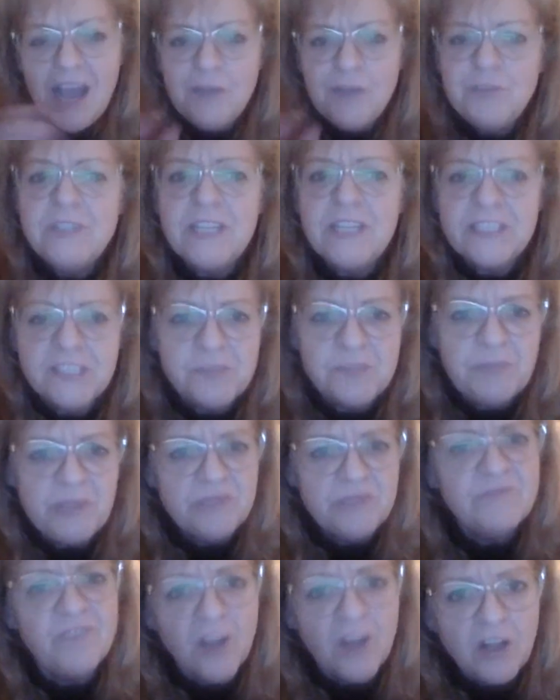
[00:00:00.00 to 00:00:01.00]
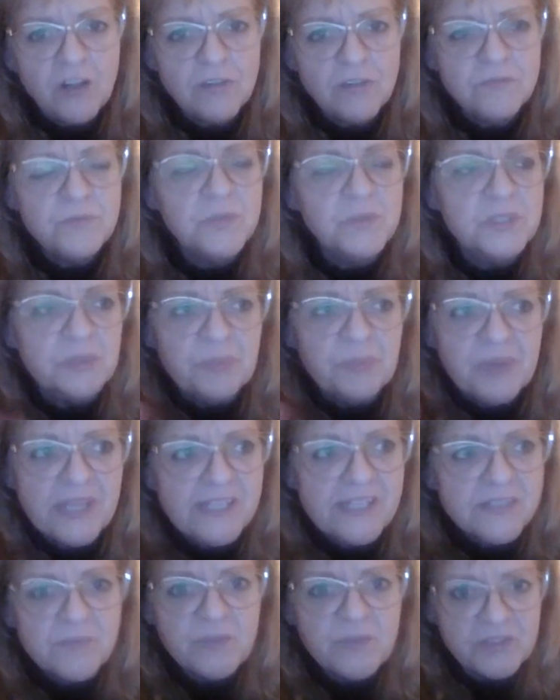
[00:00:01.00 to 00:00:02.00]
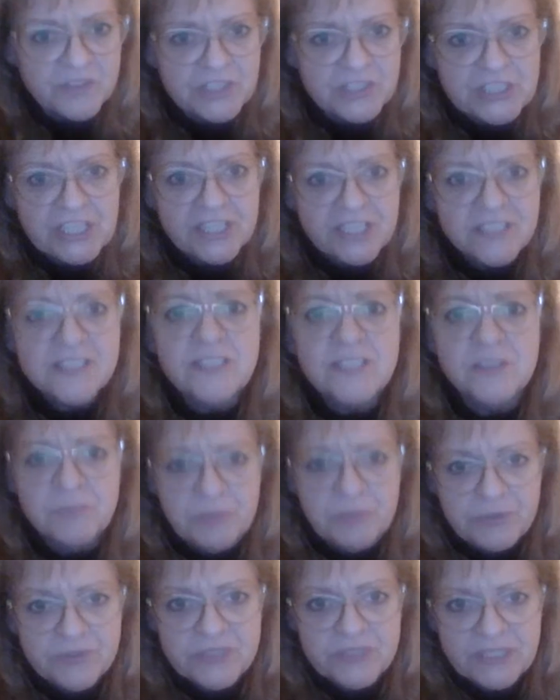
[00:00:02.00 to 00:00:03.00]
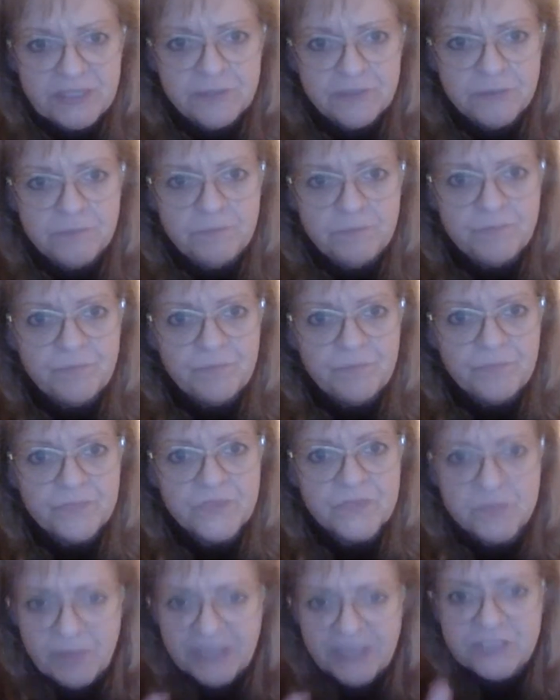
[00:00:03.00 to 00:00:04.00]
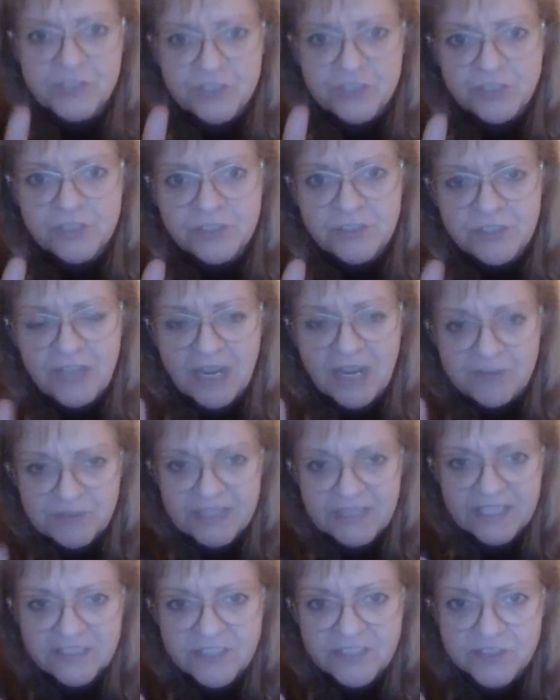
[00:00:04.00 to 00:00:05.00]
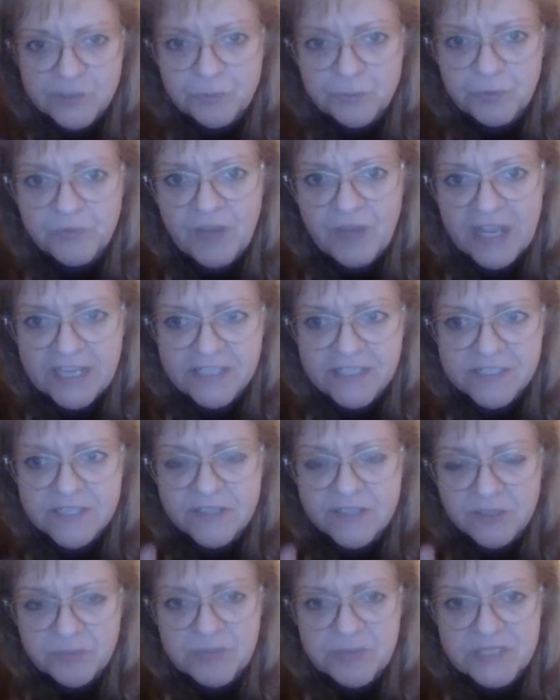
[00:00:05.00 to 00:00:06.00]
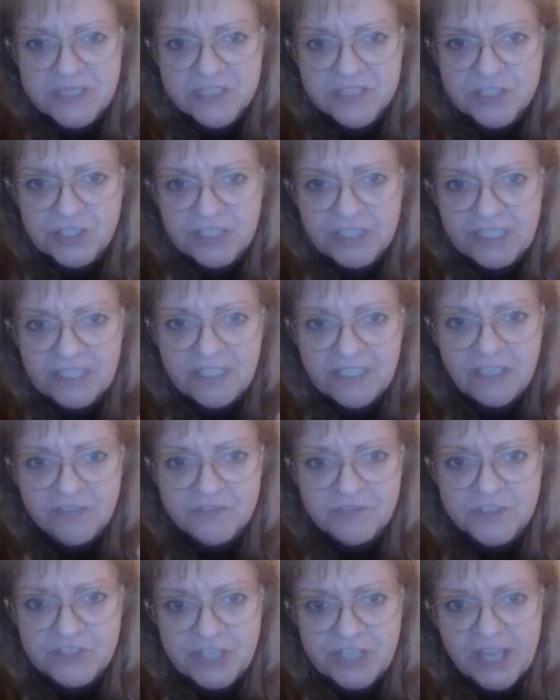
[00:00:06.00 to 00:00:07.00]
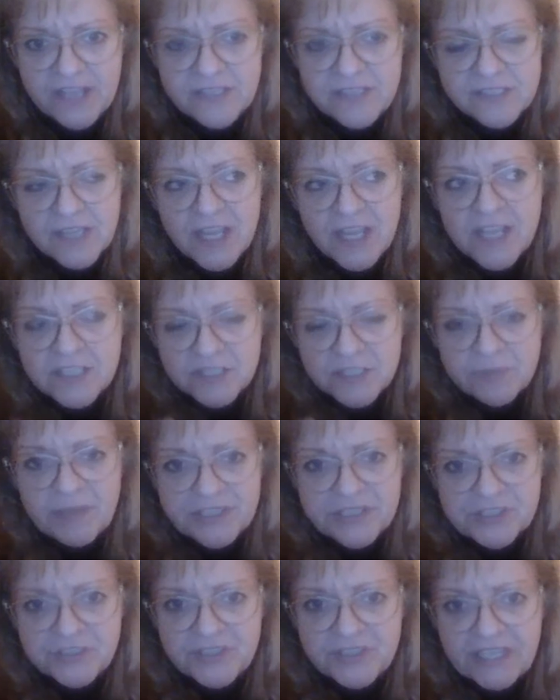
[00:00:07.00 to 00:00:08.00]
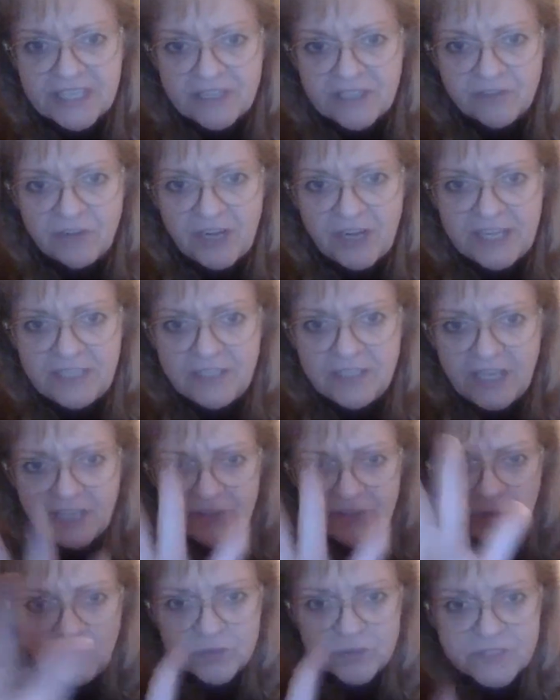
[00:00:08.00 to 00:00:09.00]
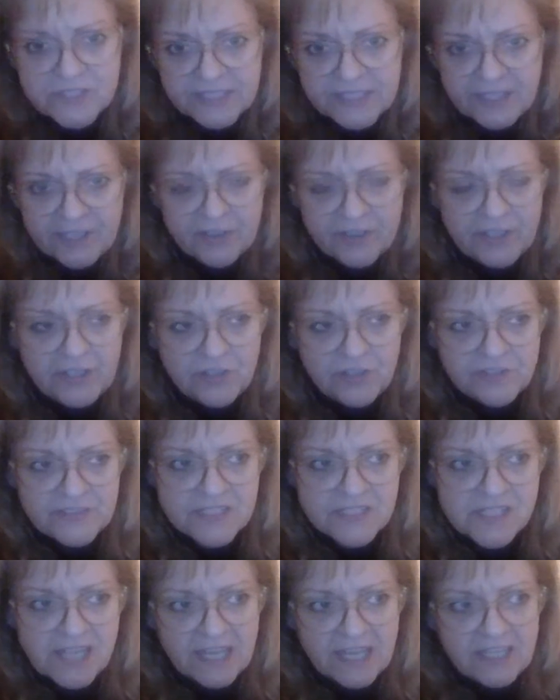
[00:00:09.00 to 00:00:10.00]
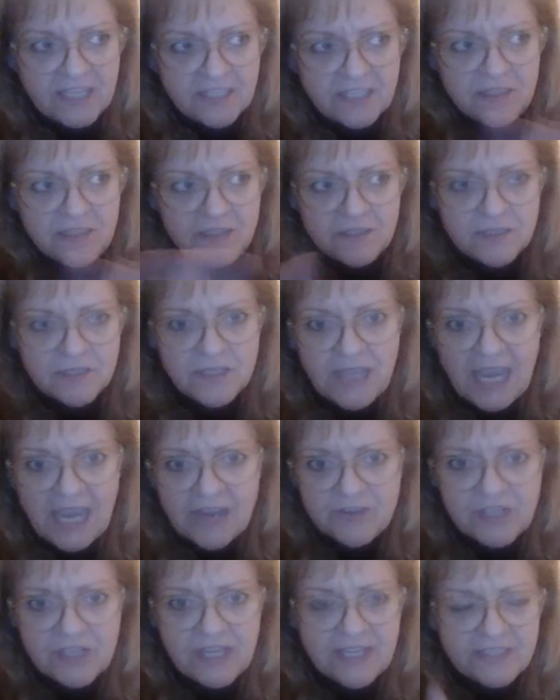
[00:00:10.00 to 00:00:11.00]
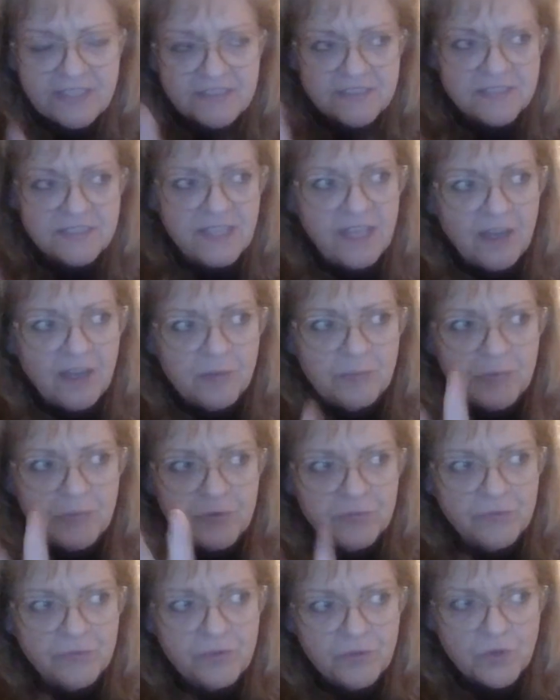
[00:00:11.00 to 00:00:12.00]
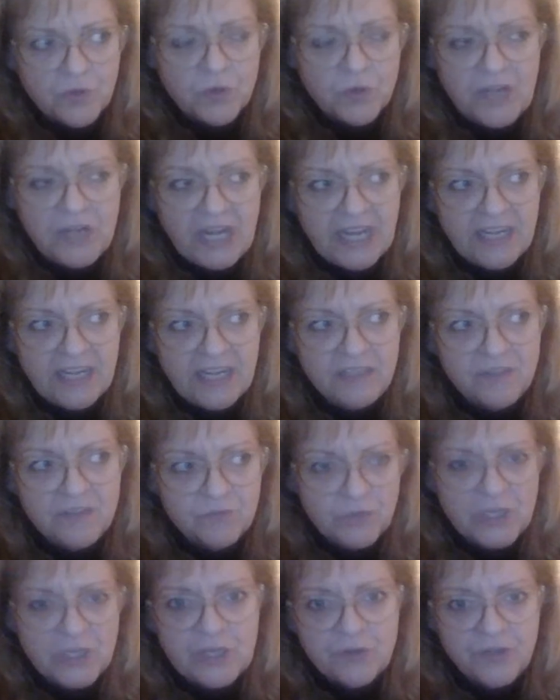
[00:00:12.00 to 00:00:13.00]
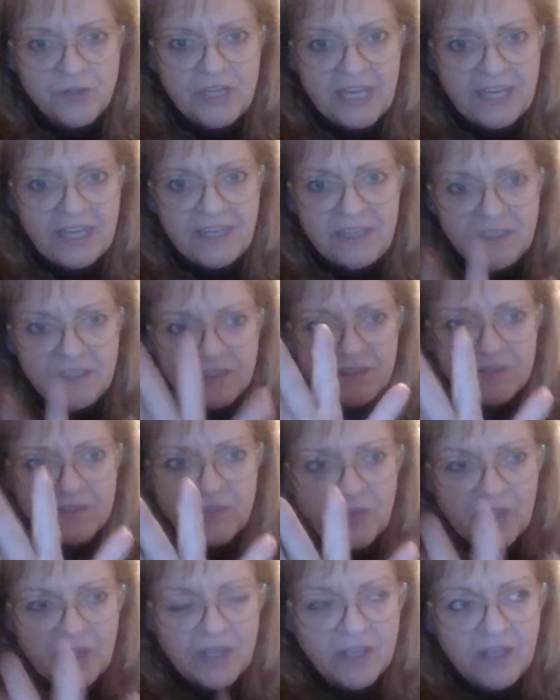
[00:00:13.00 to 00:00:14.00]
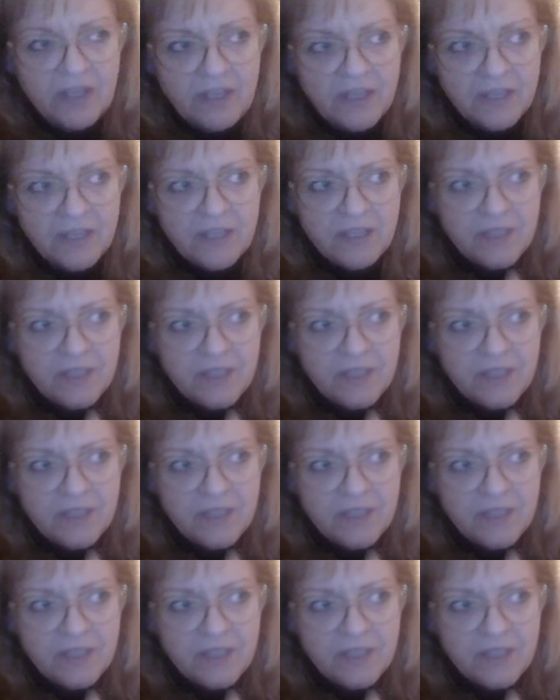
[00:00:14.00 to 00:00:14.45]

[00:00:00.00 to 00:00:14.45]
I would like to be involved with the placement of the chest at the museum to make sure. I would like to supervise the positioning of the chest to make sure they get it right and the whole scenario and the setting. I would like to help recreate the